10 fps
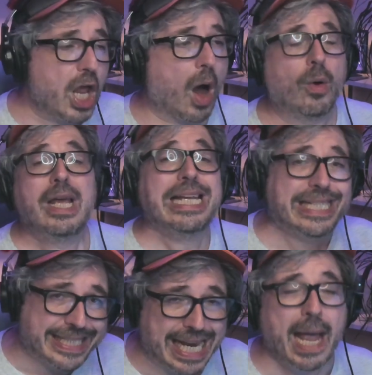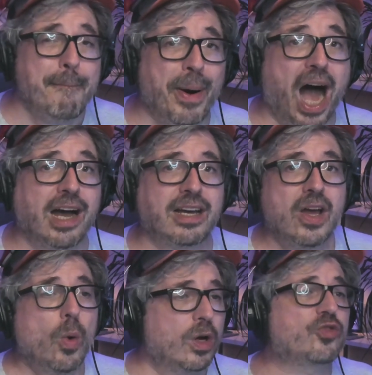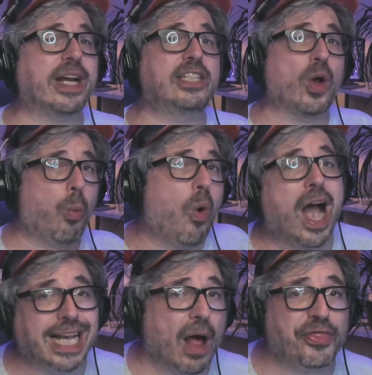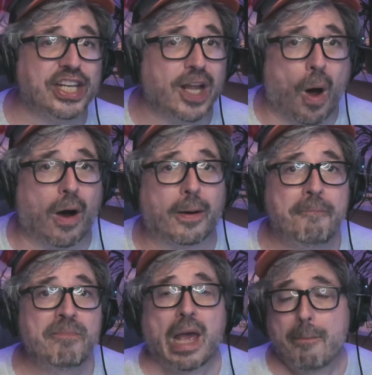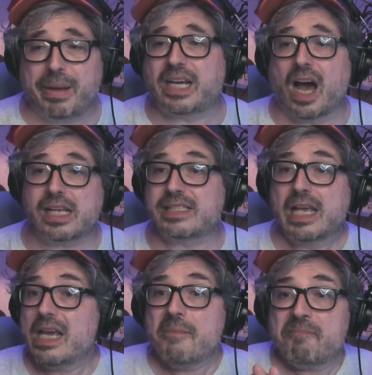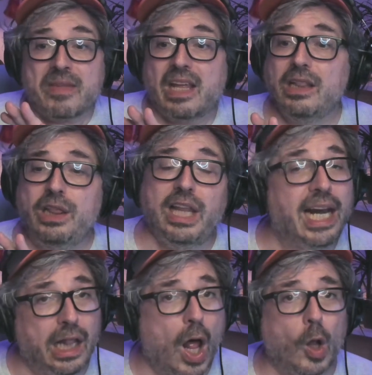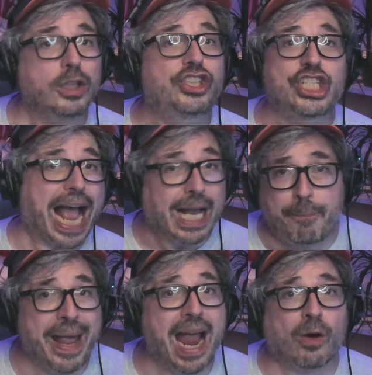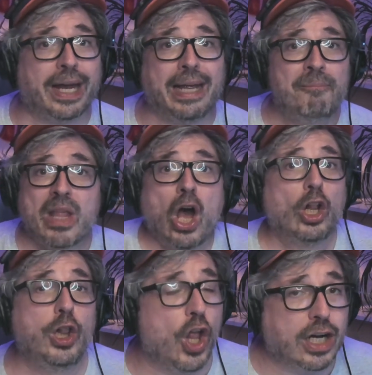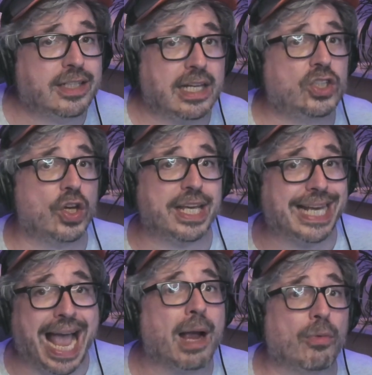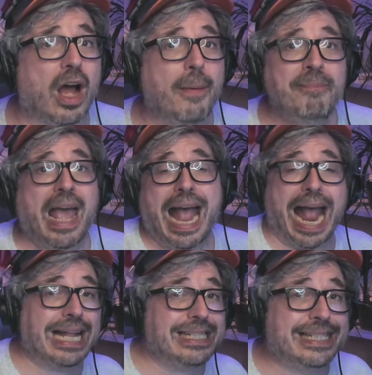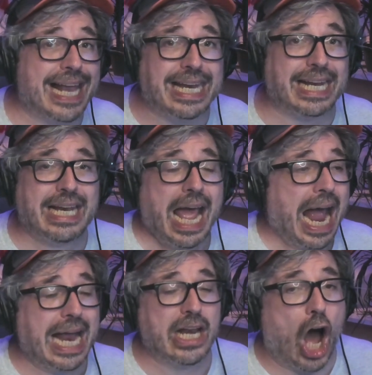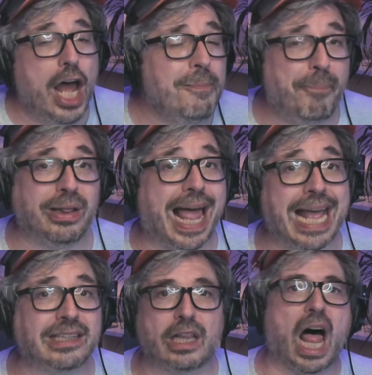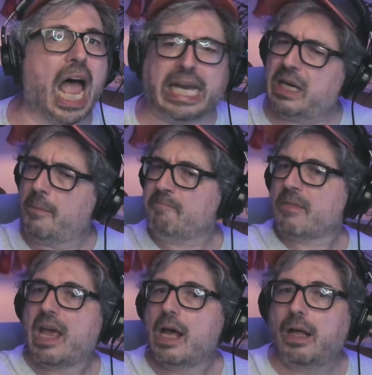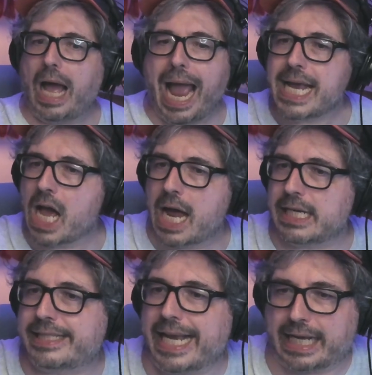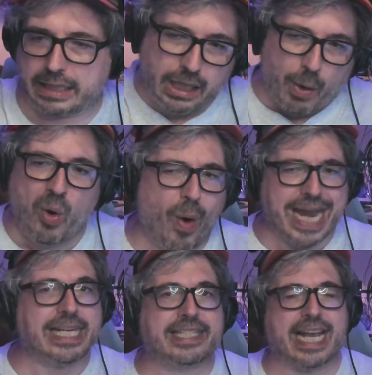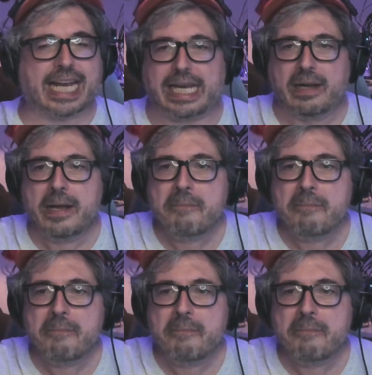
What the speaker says: no, CM Punk was ready to walk out the door because little old Jack Perry looked into the camera and said an unplanned line. Hang on a second. Wait a second.